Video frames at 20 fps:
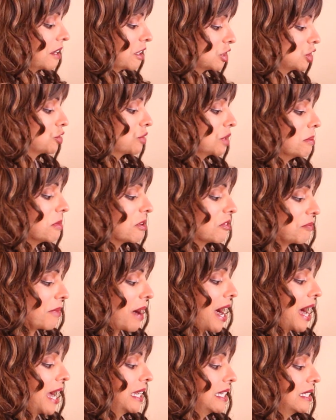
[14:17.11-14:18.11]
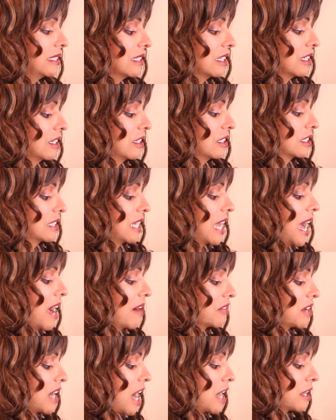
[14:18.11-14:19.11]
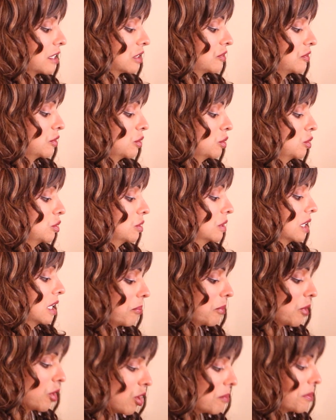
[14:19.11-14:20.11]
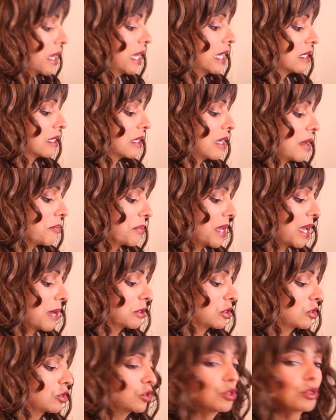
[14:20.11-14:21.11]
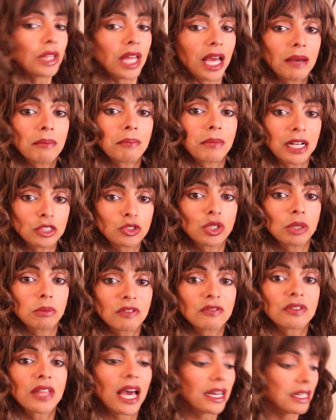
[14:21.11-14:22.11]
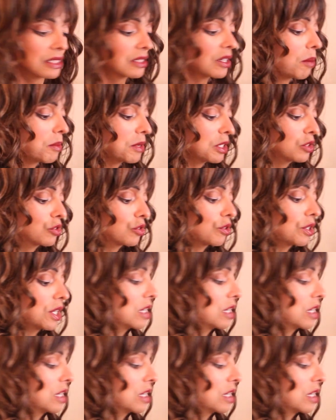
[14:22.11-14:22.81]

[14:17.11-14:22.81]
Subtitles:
A dream of mine to have cottage food permit and be able to do that, my dream of that is coming true